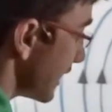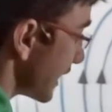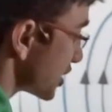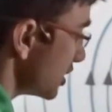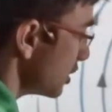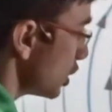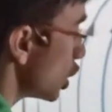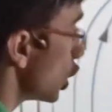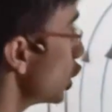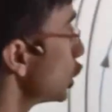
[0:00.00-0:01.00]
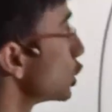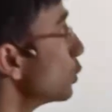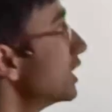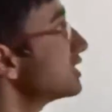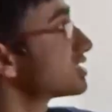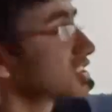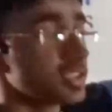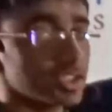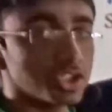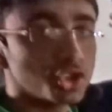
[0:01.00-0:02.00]
direction or towards
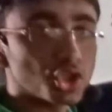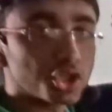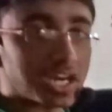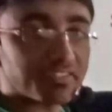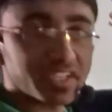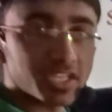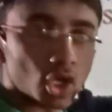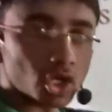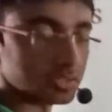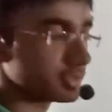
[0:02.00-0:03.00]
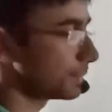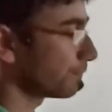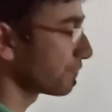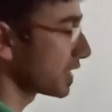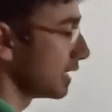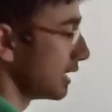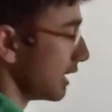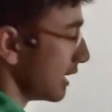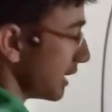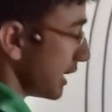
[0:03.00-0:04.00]
geographic north.
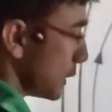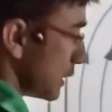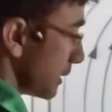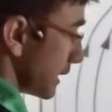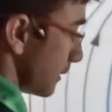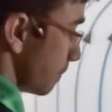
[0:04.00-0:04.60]
Now a